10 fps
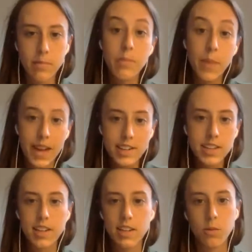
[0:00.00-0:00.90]
met
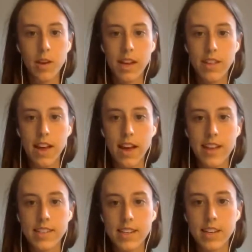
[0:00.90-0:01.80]
in a way
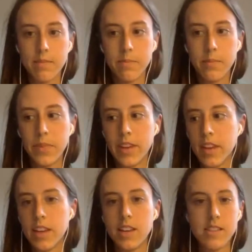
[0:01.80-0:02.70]
that
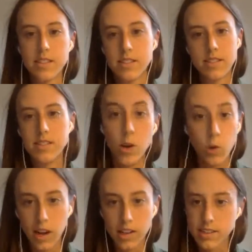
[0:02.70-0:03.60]
is no
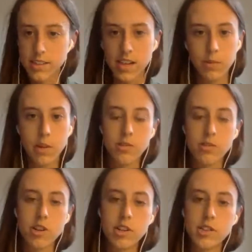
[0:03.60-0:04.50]
cost. We don't
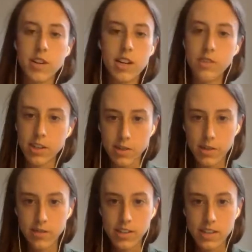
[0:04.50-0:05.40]
charge for any of our
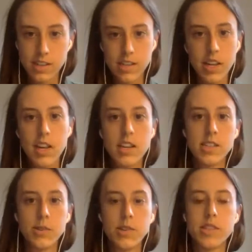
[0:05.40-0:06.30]
services,
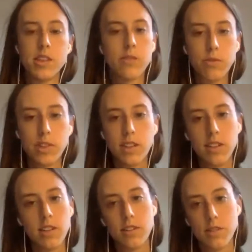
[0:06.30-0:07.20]
so it's a free
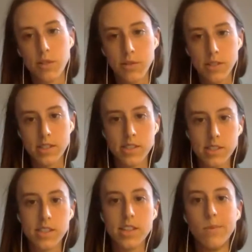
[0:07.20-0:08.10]
legal
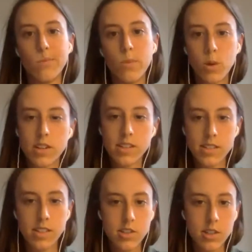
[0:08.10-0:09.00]
services
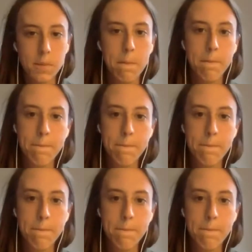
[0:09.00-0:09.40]
organization.